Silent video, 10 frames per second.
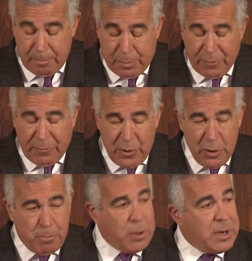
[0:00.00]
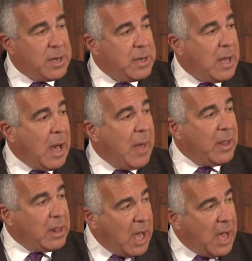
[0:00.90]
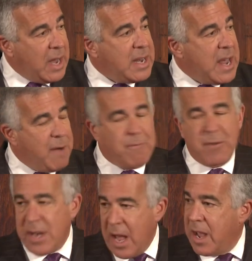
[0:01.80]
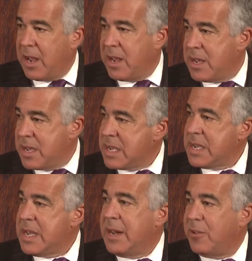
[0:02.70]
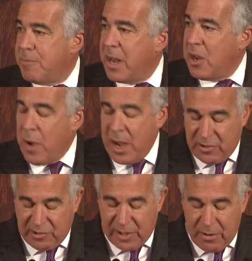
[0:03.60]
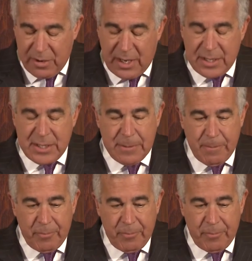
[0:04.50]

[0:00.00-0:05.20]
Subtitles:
but few put it on the line every day in as many ways as Leonard does.